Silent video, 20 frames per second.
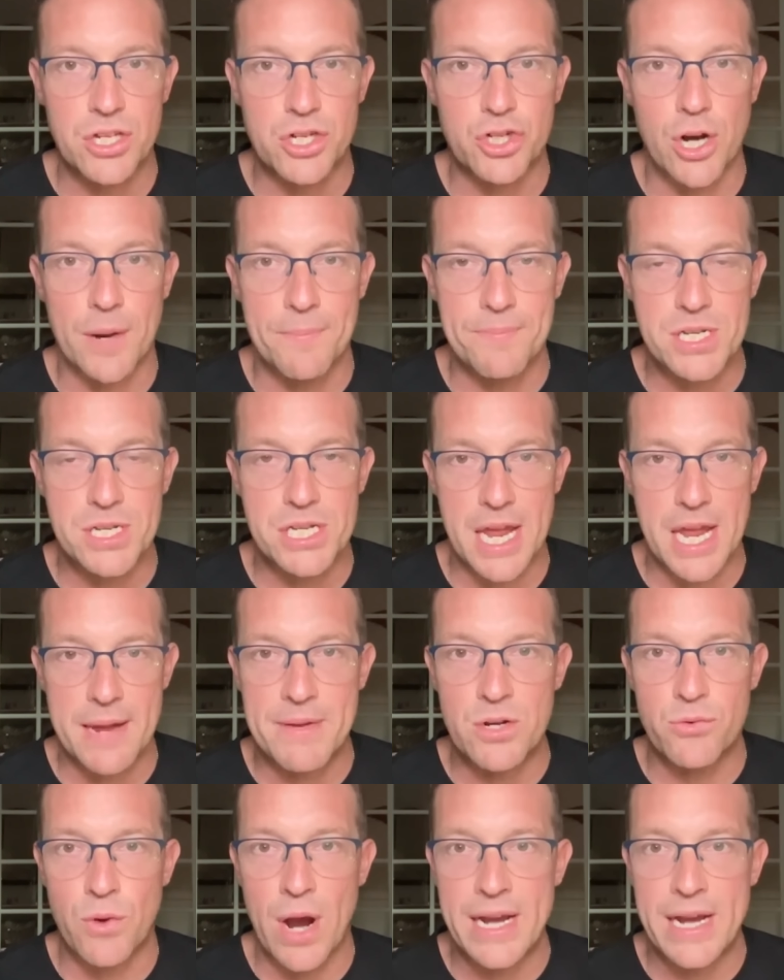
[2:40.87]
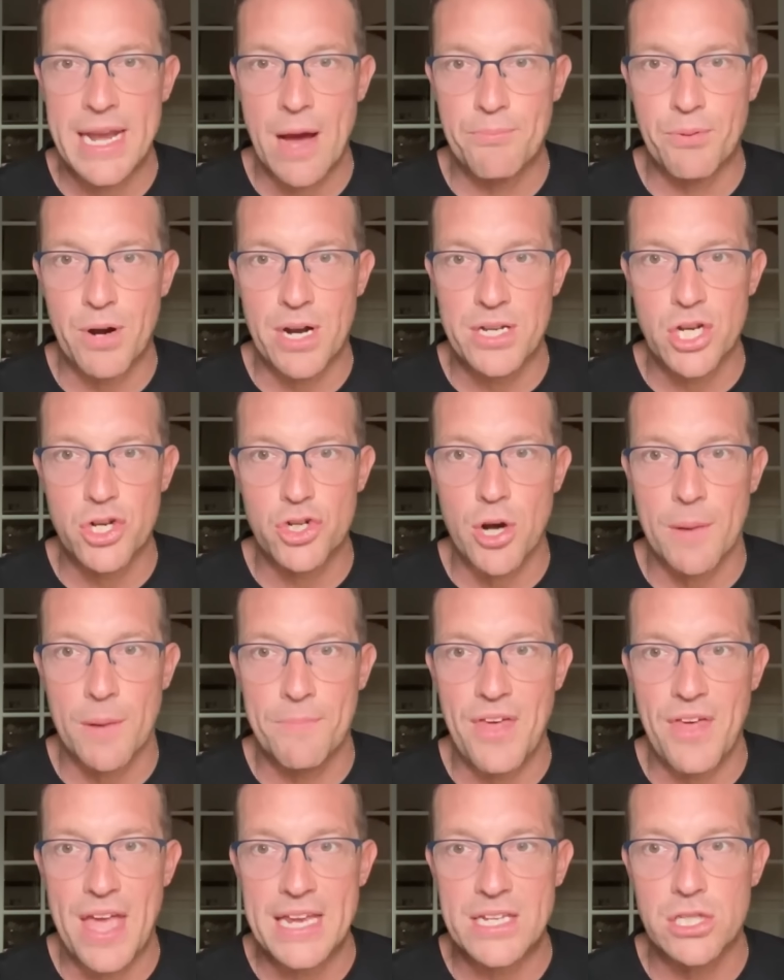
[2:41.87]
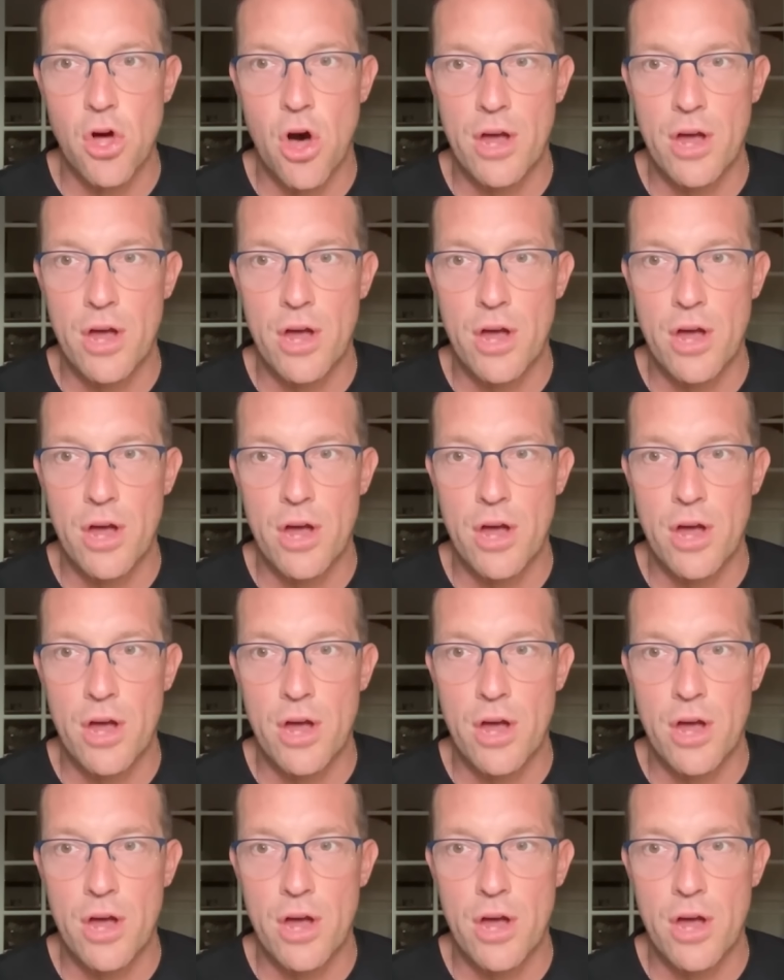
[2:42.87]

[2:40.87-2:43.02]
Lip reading: The Trump statement right now, President Trump thanks